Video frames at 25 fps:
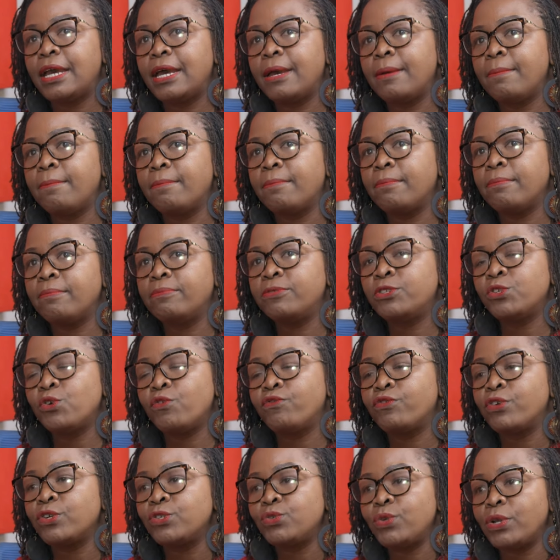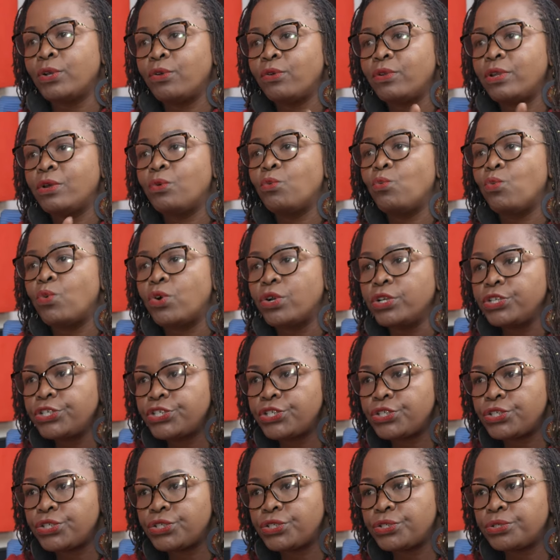Um, so of course we're gonna
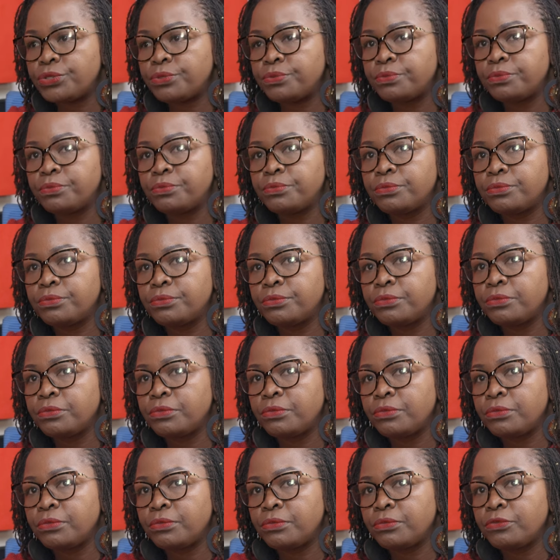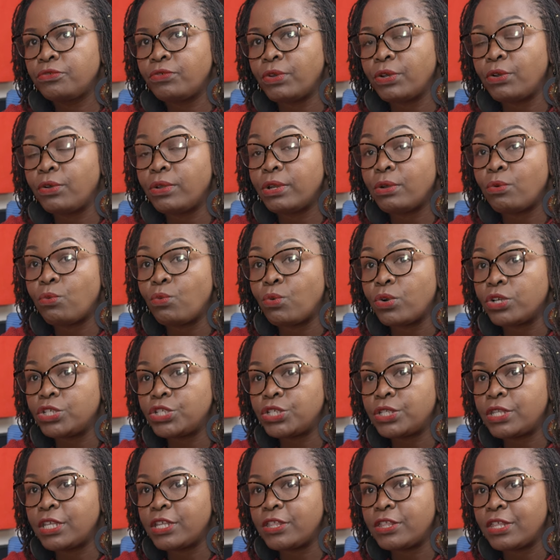watch. We're gonna
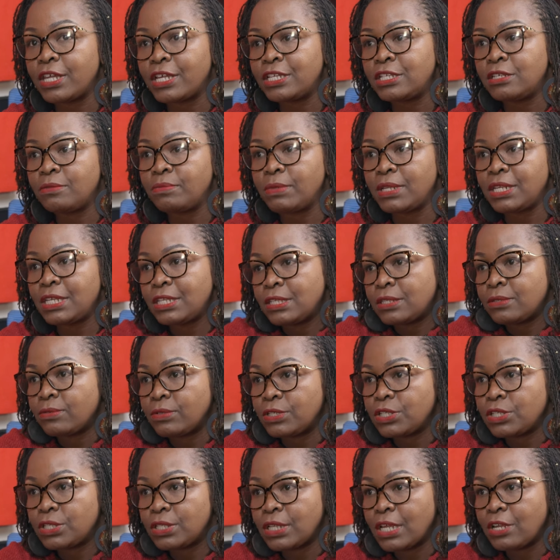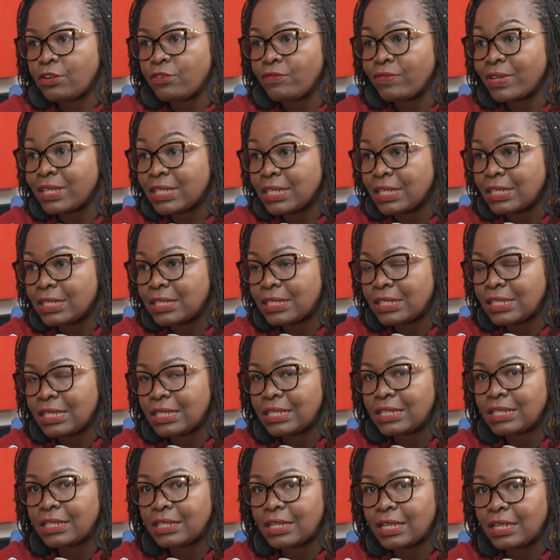watch the 30 minutes, which none of us has
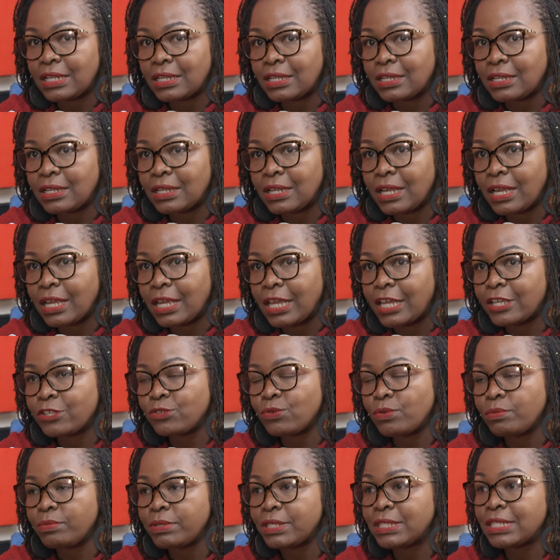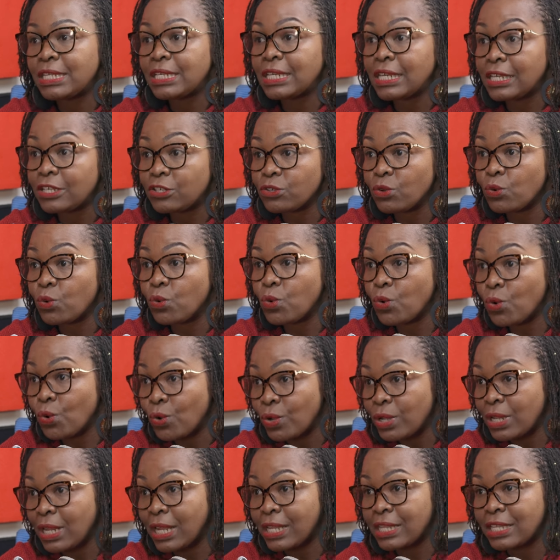seen, and I guess we'll be seeing it
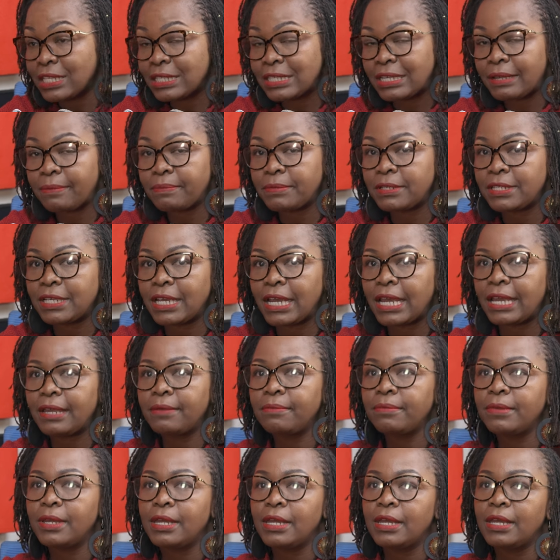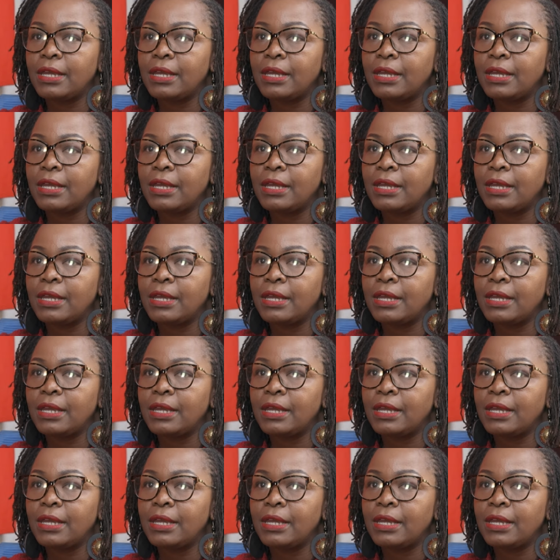all at the same time